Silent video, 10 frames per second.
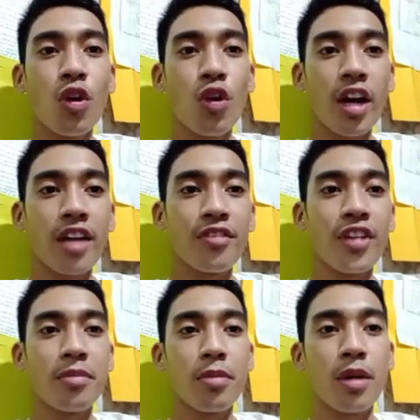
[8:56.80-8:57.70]
or
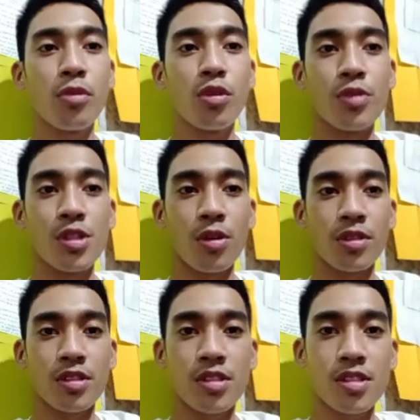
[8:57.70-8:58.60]
unfavorable
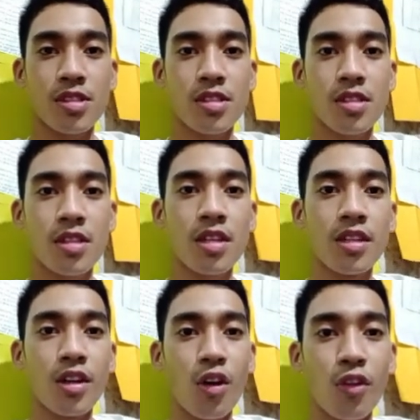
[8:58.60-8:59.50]
results
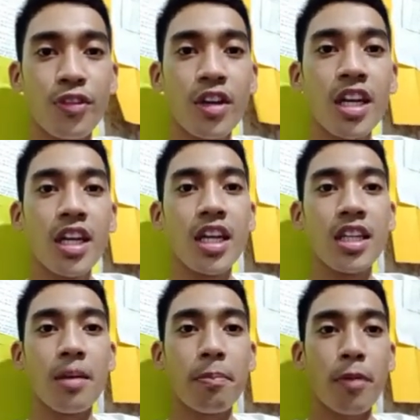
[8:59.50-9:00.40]
thereof in
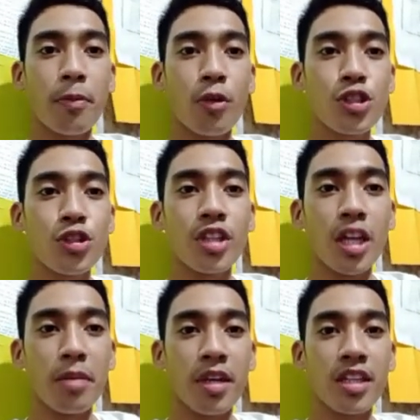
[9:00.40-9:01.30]
the proportion
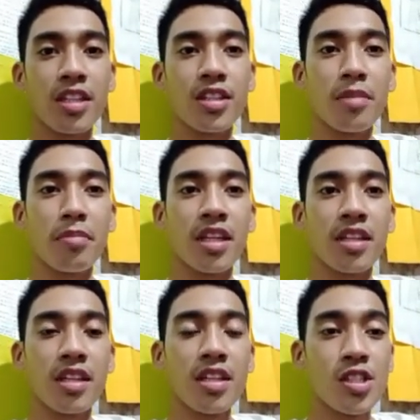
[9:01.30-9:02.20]
they may determine.
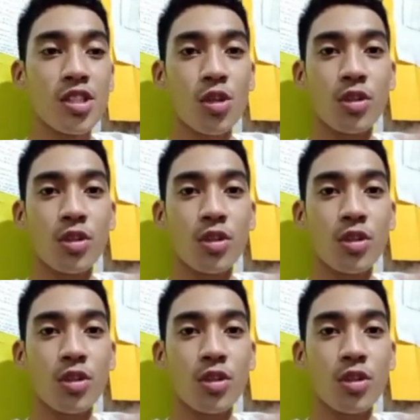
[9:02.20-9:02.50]
So